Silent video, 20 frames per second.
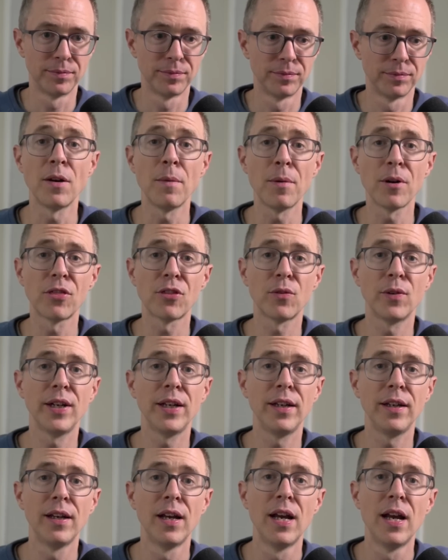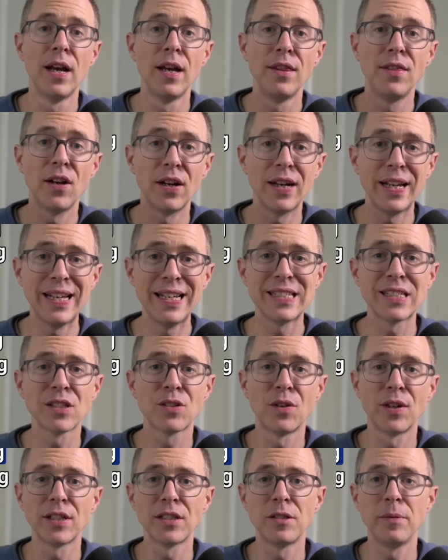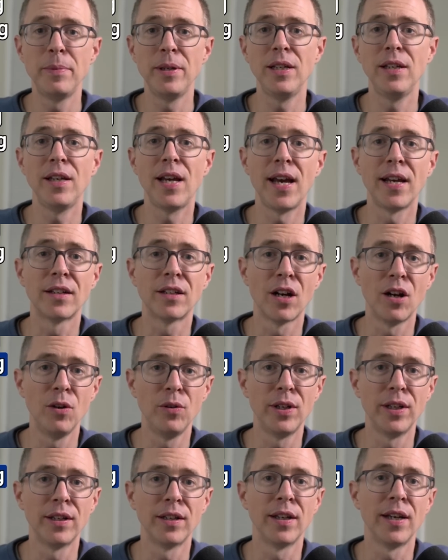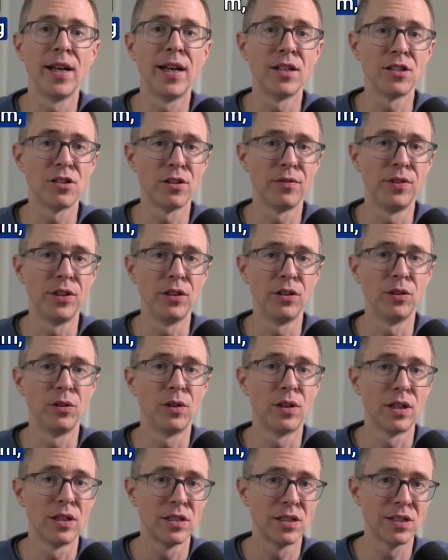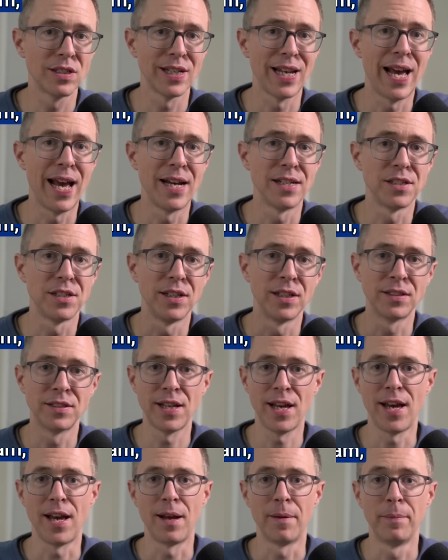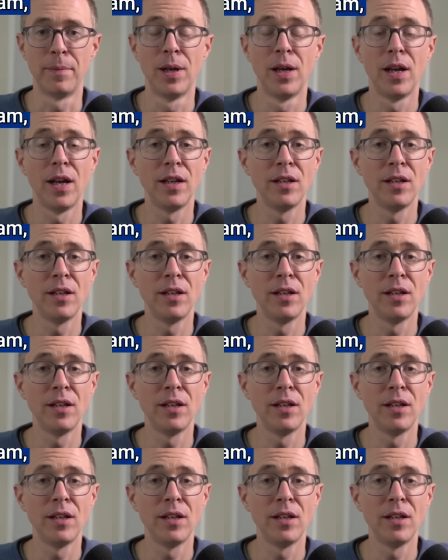Now, number three, there is going to be a coding interview slash exam,